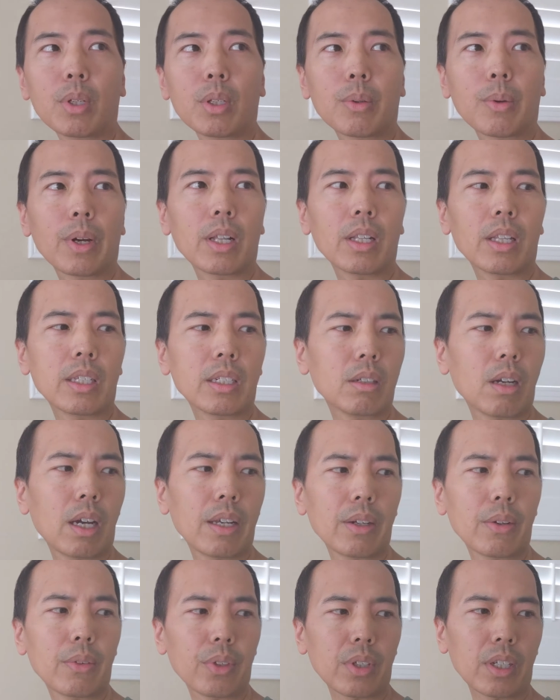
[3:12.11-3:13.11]
pretty well. I
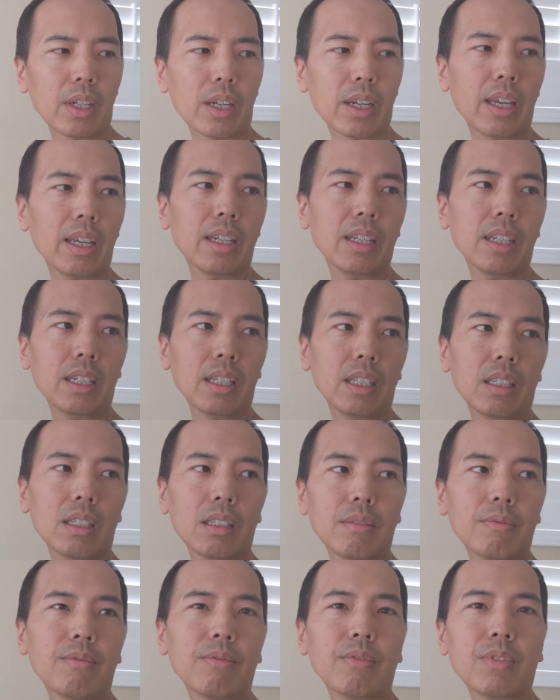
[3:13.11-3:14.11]
don't think I had
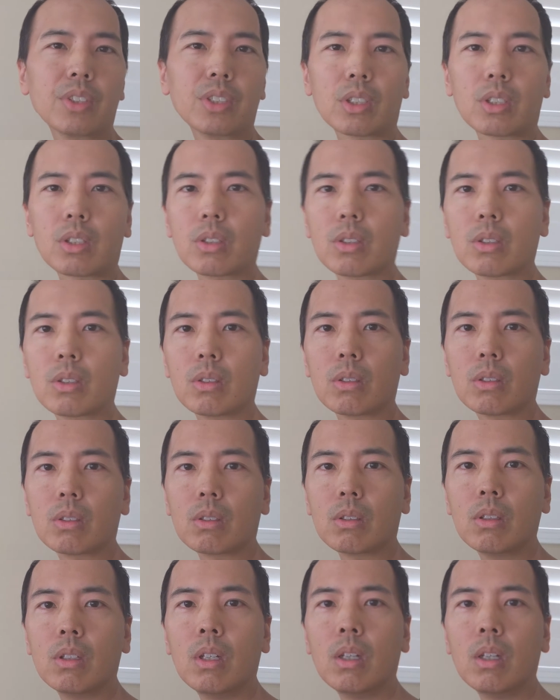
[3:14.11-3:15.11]
any physical